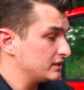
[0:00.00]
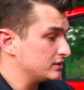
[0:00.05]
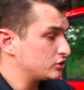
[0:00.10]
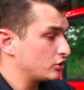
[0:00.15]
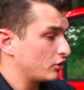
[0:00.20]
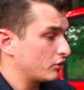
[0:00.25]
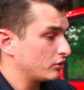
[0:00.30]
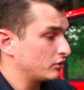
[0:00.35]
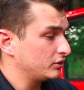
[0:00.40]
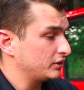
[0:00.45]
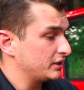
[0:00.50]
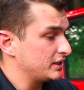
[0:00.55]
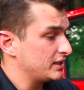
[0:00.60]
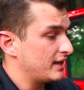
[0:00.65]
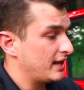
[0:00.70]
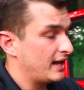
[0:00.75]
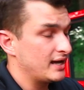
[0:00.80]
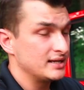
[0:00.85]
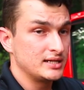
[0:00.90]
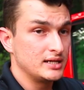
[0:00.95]

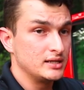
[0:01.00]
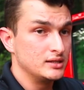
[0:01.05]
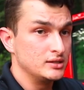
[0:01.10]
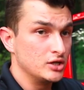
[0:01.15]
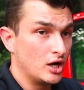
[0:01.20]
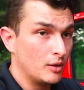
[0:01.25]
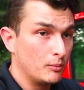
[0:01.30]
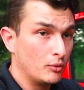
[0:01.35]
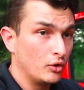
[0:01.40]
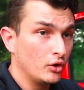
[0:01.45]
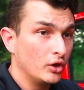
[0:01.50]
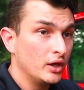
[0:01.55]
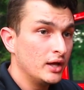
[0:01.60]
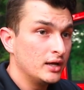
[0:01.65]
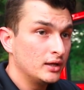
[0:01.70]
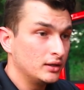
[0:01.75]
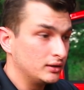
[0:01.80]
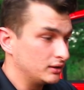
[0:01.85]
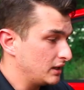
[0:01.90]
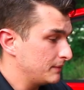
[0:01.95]
internally, it has a double
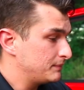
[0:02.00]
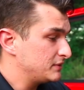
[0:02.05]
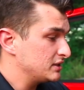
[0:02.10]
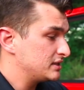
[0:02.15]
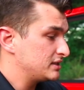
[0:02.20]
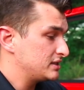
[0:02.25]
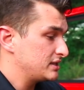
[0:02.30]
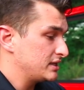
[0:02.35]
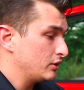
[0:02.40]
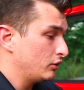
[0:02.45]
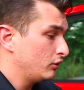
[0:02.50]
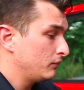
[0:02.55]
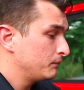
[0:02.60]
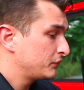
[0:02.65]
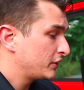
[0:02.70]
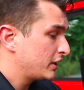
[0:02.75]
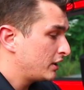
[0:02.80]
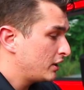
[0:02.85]
lipped seal.